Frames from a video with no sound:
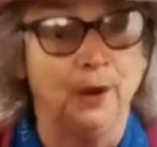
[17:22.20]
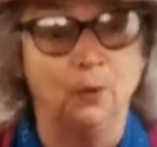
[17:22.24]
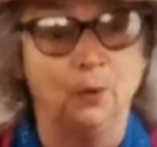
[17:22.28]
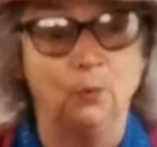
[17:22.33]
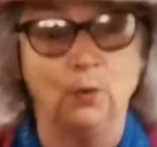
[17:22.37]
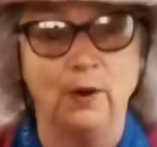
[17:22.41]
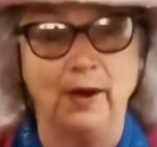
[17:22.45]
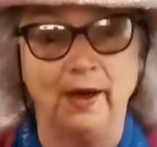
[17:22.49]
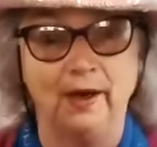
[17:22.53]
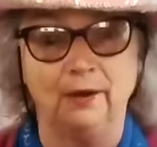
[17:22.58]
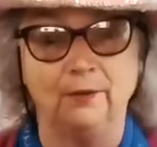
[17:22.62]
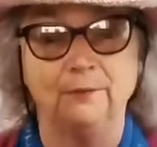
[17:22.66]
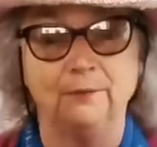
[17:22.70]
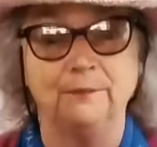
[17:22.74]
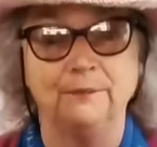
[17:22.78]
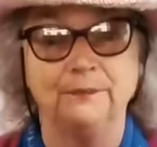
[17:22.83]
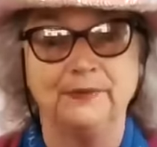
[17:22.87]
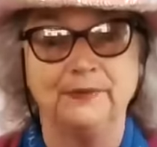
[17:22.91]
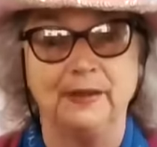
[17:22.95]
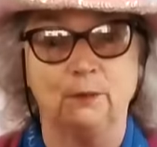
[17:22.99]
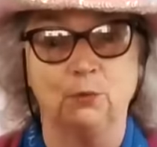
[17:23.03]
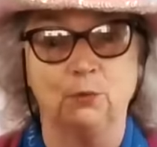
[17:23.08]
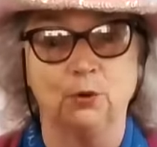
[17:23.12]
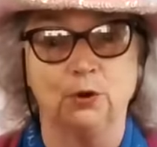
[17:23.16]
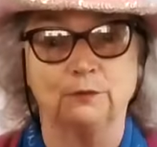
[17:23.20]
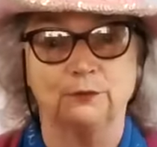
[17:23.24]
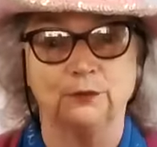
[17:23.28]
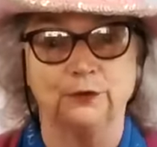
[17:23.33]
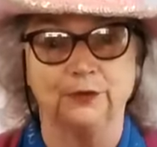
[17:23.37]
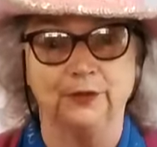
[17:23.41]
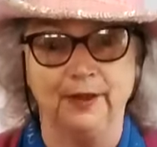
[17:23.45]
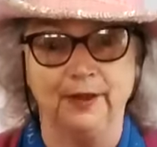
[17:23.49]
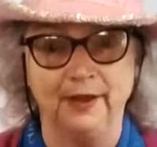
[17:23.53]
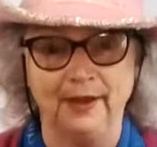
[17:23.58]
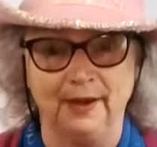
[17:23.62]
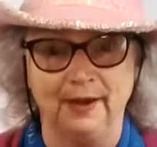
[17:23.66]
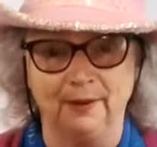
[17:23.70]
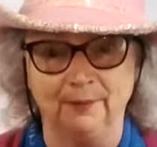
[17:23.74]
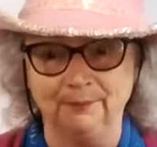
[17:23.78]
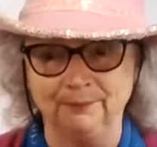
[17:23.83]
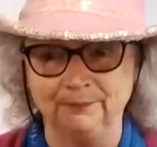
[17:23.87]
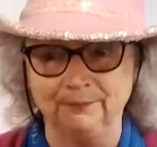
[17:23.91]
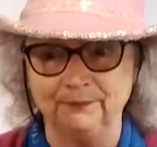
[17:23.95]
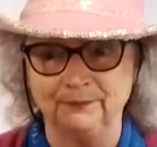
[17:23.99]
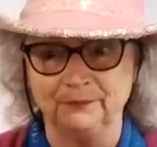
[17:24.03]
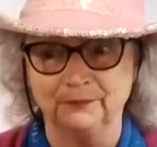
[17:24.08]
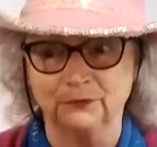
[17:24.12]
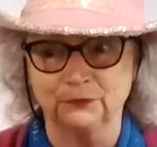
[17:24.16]
Well, that worked for
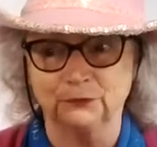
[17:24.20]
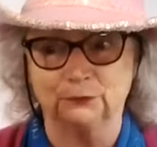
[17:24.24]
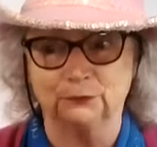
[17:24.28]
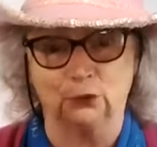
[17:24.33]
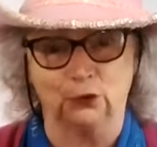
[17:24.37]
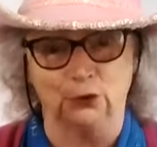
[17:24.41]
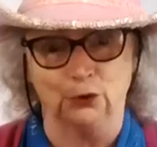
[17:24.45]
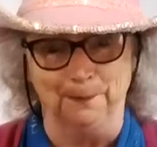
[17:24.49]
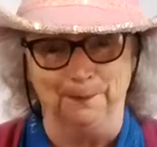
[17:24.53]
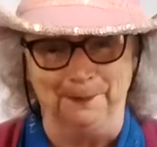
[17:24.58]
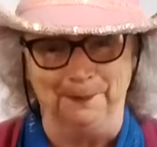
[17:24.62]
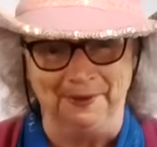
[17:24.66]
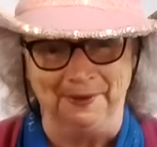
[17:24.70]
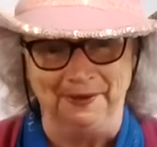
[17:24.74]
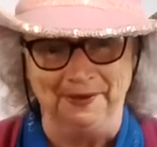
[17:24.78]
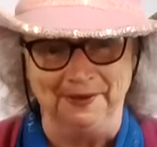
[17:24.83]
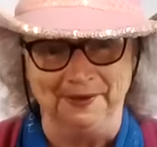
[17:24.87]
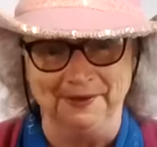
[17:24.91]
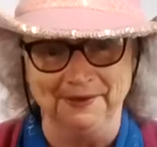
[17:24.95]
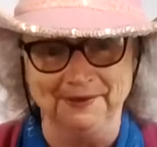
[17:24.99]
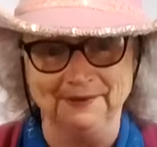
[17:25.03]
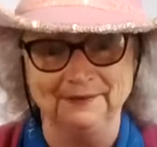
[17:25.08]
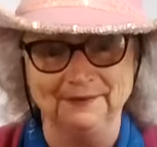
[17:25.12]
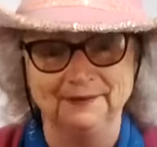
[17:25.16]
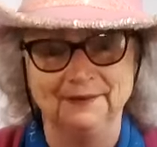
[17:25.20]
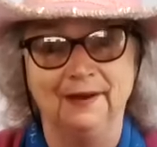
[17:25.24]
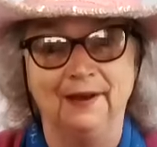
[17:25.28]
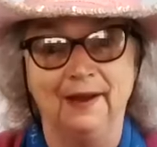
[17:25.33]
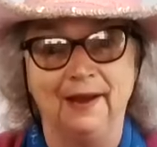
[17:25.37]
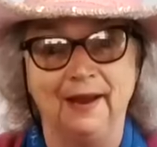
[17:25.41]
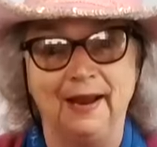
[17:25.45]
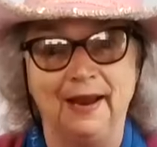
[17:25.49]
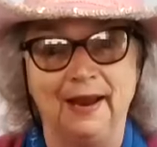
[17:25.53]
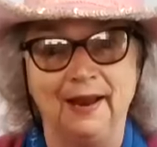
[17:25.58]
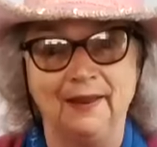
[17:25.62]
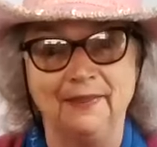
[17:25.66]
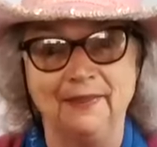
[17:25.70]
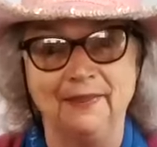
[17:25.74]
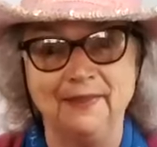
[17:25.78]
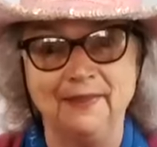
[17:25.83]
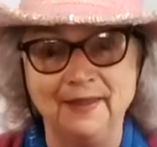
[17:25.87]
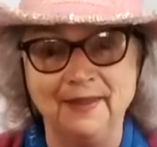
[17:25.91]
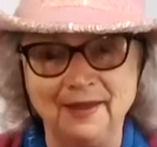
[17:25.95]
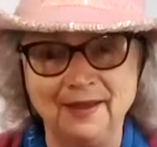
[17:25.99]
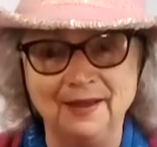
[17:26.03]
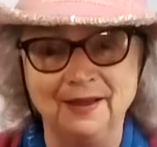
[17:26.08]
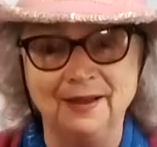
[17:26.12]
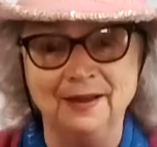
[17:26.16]
them for a minute. And
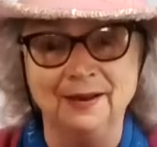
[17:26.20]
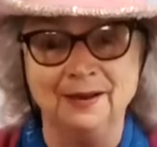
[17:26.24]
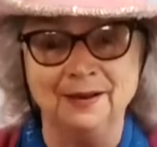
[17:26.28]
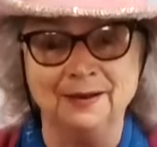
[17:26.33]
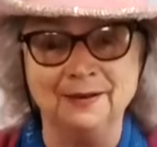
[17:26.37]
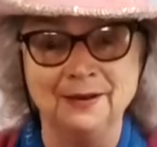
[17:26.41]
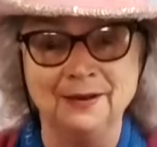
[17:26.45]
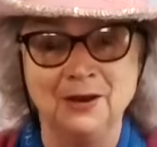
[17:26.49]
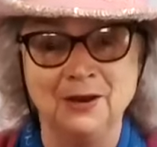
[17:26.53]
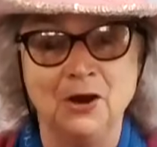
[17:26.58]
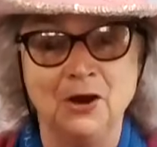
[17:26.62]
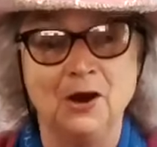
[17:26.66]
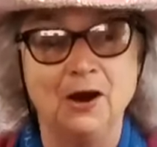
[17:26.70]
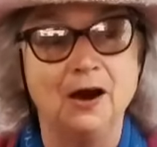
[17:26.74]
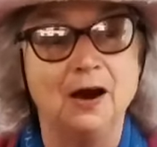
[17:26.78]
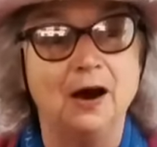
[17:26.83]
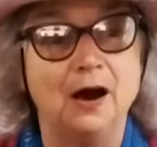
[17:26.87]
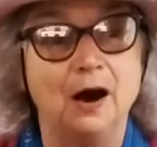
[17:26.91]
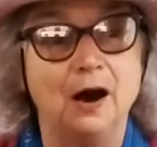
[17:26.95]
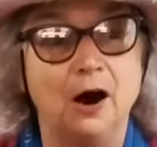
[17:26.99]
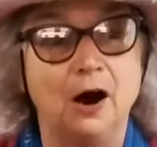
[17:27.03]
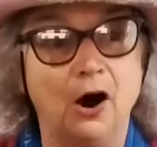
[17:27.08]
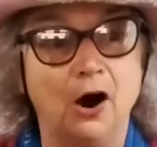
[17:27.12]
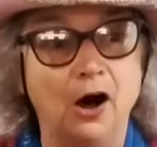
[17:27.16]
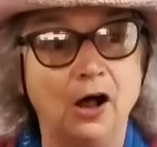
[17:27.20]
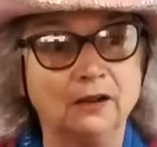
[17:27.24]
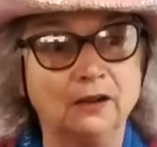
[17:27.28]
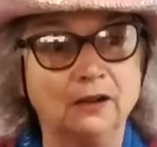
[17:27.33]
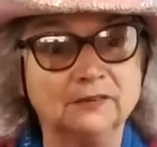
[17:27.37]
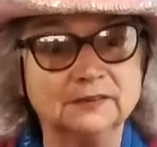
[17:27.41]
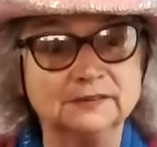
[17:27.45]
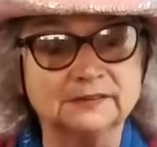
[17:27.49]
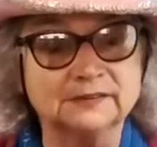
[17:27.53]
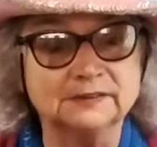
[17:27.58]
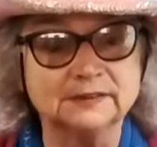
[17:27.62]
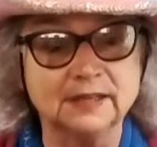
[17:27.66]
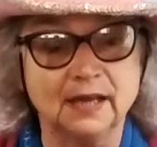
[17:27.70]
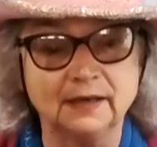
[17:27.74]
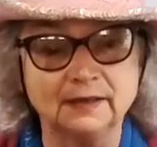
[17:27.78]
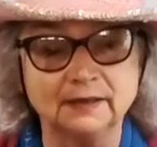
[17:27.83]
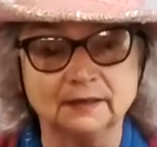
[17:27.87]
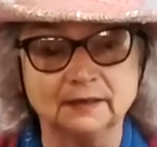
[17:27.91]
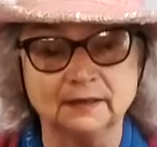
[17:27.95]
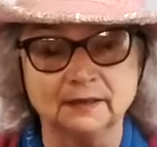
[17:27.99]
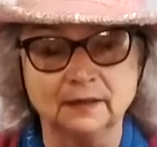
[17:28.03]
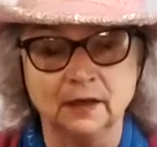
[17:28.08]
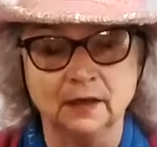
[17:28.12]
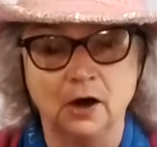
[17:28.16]
then all of a
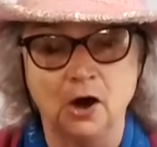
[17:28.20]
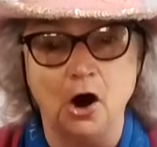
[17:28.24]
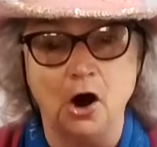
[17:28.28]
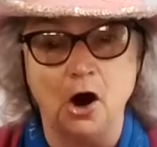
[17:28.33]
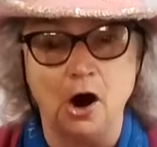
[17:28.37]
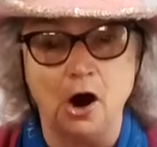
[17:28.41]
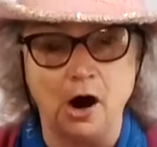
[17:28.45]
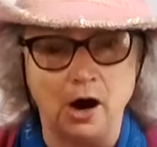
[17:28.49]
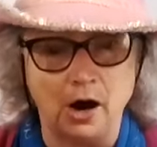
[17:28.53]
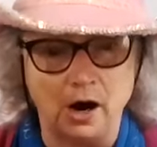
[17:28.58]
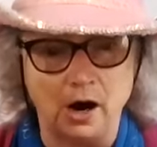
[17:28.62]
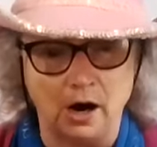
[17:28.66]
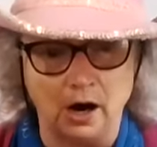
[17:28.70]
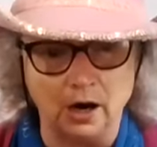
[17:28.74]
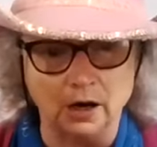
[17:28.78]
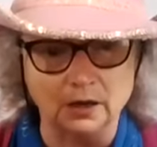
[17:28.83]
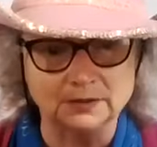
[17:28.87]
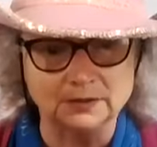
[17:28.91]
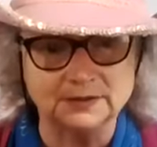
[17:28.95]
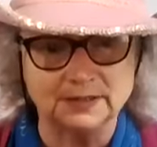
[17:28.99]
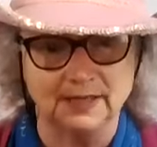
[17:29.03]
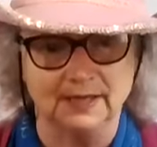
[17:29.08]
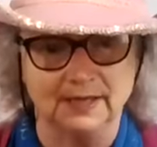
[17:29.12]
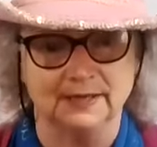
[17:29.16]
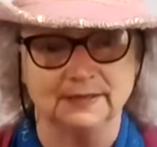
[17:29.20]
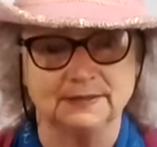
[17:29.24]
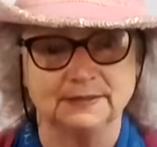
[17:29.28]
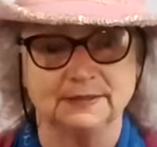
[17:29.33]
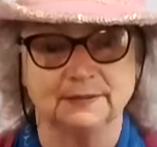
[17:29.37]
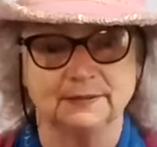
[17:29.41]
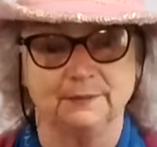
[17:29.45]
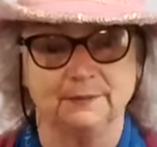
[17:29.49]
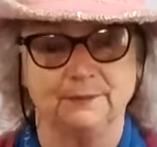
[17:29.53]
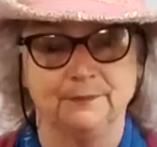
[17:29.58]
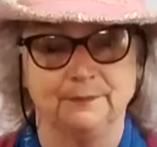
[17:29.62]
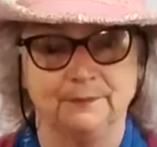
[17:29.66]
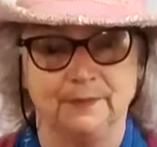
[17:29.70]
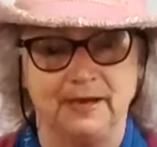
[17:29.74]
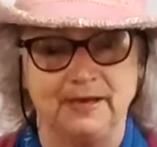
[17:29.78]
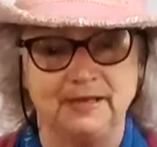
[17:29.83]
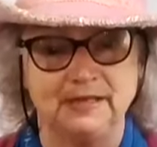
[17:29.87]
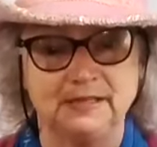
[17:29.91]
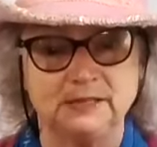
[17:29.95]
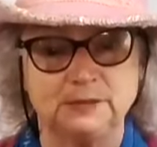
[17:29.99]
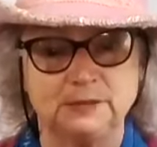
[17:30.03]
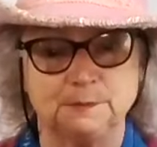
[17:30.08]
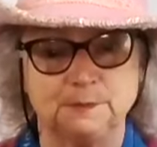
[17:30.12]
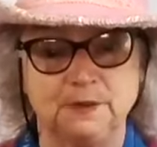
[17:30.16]
sudden, our tent my
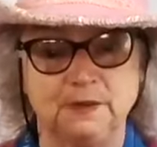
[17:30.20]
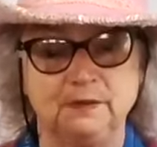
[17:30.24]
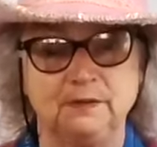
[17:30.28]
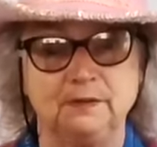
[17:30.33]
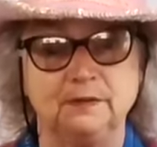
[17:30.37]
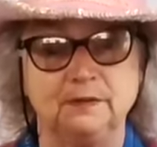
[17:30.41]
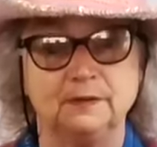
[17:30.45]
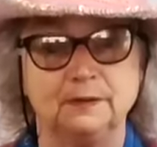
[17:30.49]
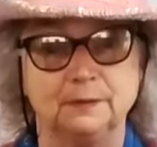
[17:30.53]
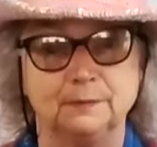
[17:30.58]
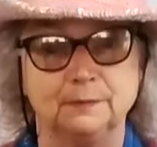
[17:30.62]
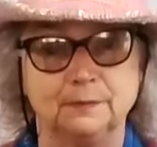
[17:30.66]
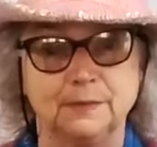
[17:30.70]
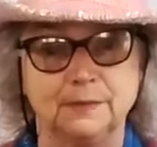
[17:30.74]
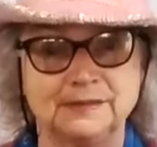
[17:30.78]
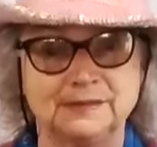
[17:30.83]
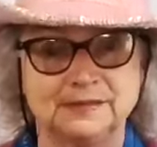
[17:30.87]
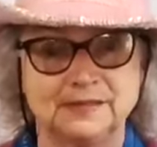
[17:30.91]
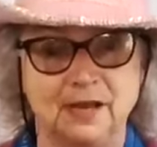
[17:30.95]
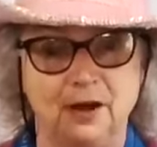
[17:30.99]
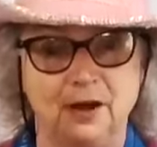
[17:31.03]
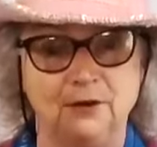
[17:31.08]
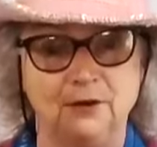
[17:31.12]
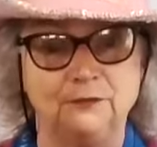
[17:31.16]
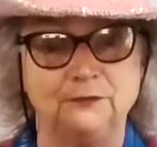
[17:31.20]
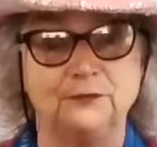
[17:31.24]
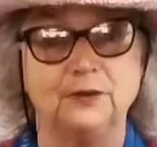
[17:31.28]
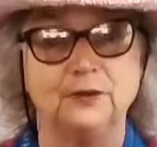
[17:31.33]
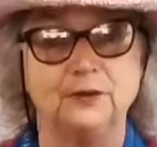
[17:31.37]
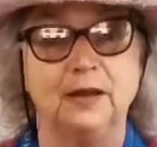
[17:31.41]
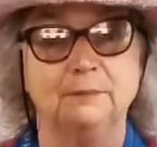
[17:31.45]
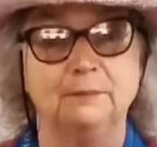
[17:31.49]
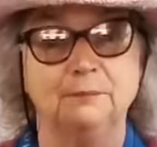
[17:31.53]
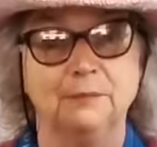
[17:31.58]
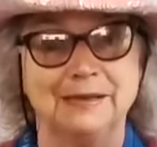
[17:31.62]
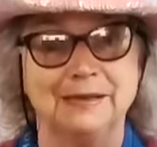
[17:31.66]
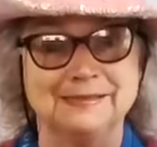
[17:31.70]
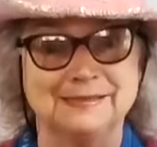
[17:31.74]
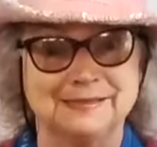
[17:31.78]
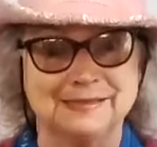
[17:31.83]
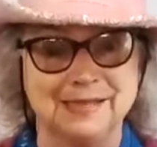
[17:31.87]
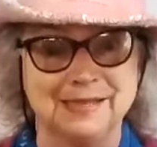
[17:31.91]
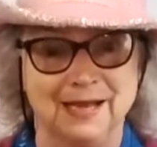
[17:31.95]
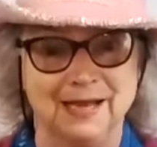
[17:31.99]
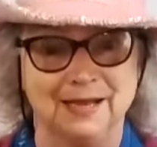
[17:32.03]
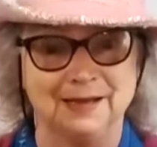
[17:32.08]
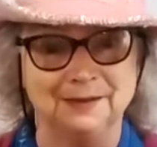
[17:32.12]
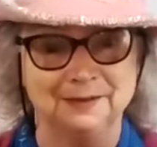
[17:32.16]
husband, myself, and my
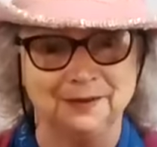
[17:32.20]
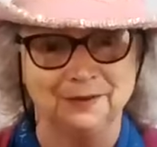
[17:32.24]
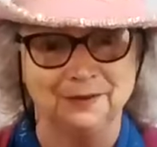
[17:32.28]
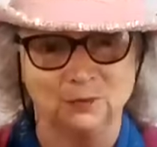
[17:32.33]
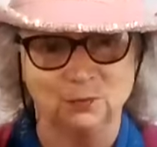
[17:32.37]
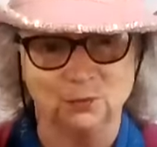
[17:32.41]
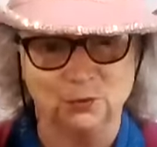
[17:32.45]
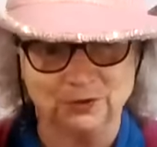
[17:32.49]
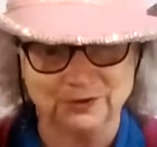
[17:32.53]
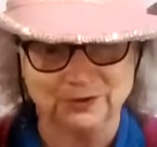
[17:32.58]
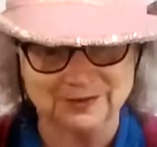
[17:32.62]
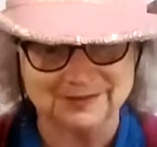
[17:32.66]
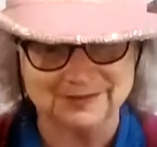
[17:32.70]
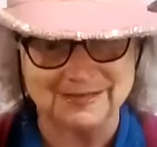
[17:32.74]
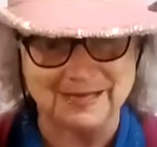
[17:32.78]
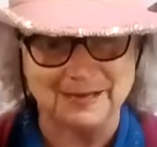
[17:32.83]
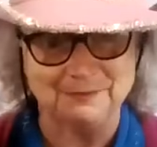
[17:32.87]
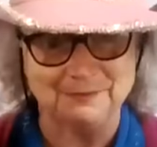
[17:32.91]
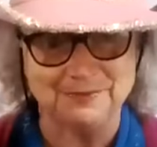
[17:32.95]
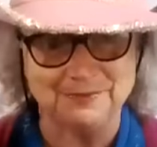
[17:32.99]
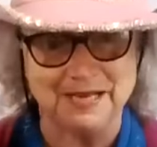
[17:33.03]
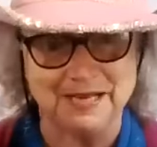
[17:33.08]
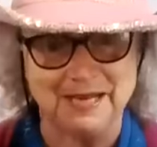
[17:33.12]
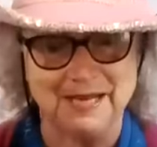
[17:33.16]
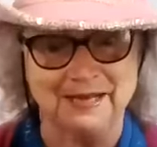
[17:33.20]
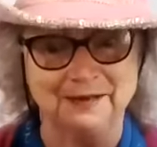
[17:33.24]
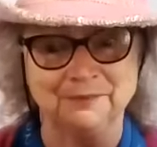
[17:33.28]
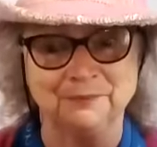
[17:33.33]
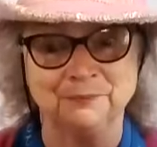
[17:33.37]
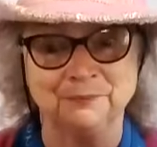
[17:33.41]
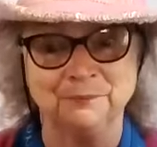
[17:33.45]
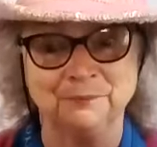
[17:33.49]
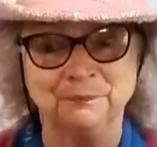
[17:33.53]
son were in the same tent.